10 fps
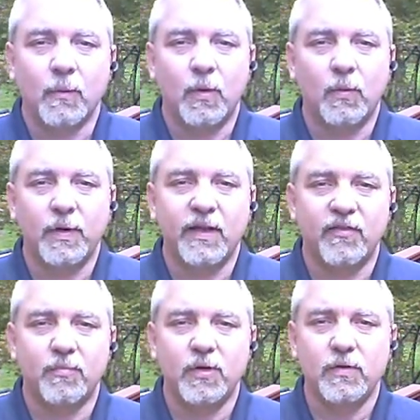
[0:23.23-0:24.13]
Well, we
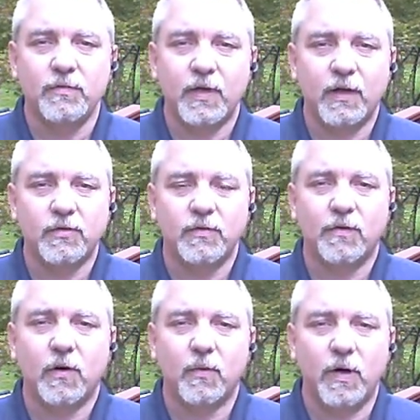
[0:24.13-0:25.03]
have moved not too
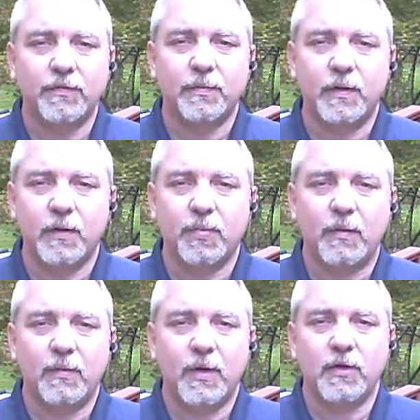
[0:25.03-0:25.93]
far away from there,
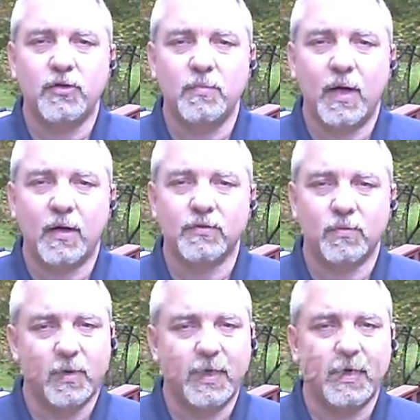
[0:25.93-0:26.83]
probably about 2 miles
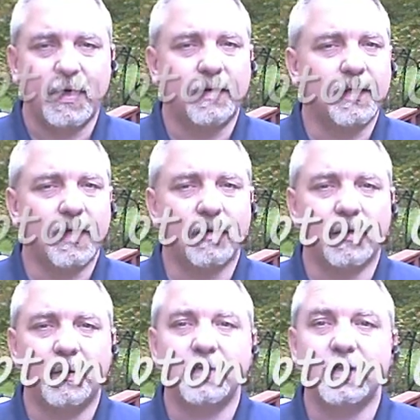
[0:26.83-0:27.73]
away, in an area called
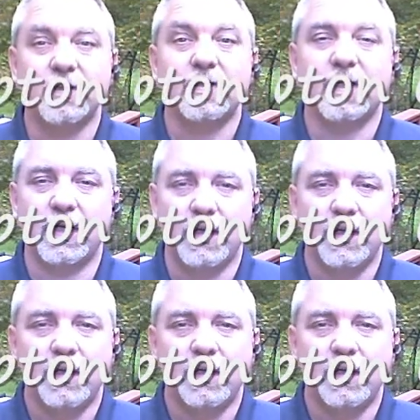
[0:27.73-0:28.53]
Lupton City,